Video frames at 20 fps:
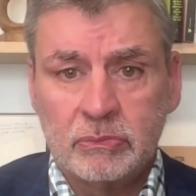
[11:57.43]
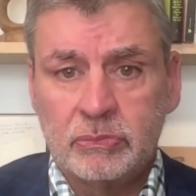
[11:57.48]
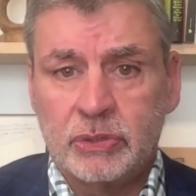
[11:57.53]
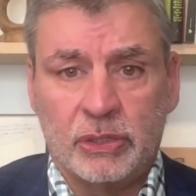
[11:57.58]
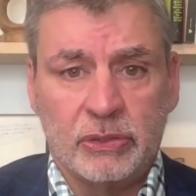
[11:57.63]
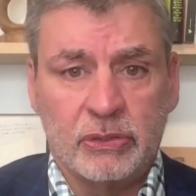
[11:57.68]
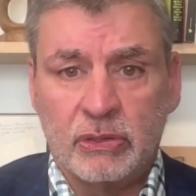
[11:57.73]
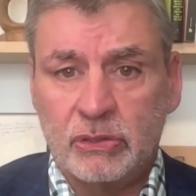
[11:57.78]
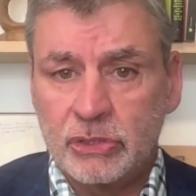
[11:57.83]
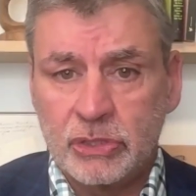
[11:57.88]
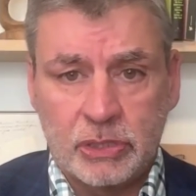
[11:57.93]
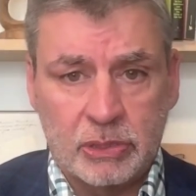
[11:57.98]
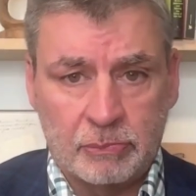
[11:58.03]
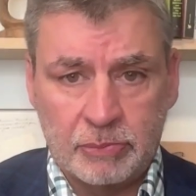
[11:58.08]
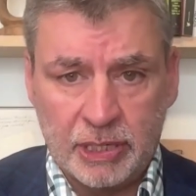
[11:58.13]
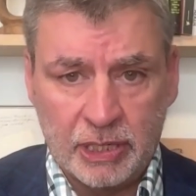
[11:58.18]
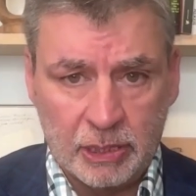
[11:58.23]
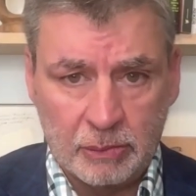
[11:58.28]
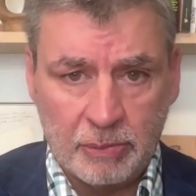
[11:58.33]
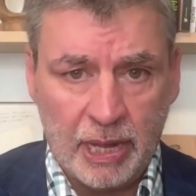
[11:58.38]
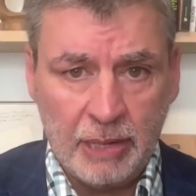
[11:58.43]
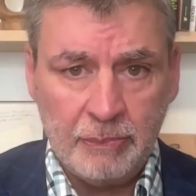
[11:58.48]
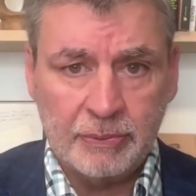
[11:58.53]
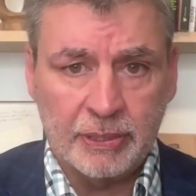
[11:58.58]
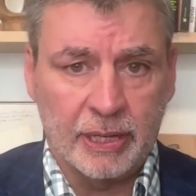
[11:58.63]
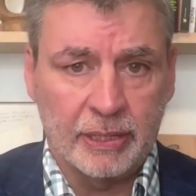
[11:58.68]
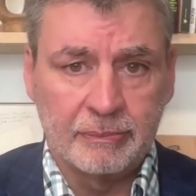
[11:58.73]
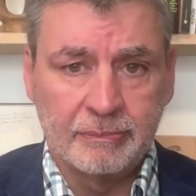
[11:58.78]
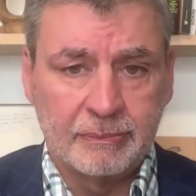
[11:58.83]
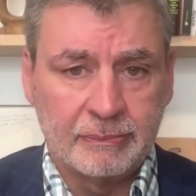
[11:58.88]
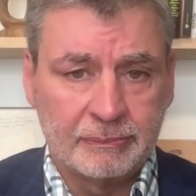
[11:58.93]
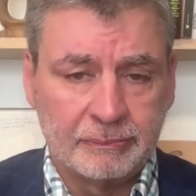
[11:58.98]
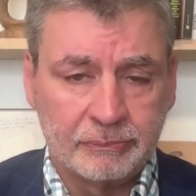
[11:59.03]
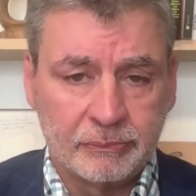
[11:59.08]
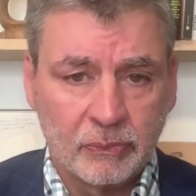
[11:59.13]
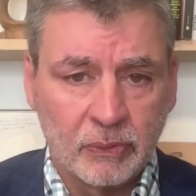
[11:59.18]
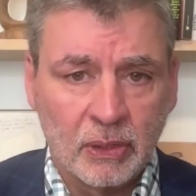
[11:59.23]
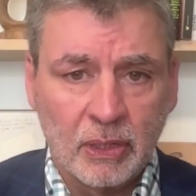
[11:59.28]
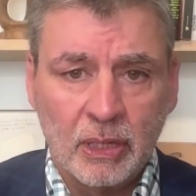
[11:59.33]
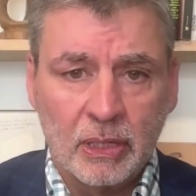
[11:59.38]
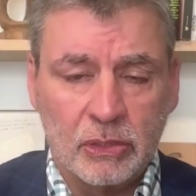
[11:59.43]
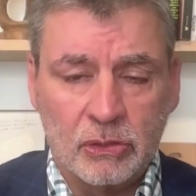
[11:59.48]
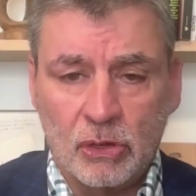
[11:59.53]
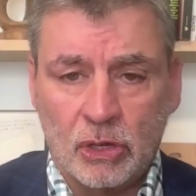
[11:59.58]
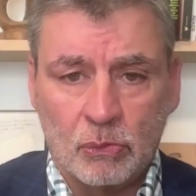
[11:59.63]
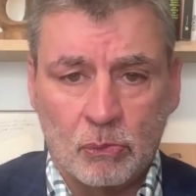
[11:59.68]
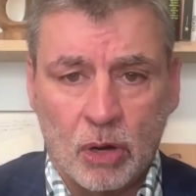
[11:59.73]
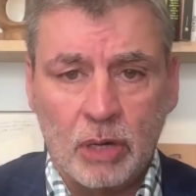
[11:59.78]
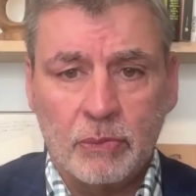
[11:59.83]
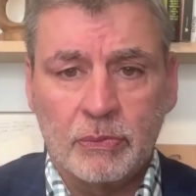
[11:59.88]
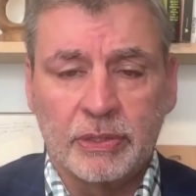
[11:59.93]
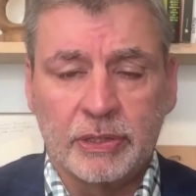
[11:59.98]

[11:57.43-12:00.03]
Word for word: So you can ship it in a pipeline. You can work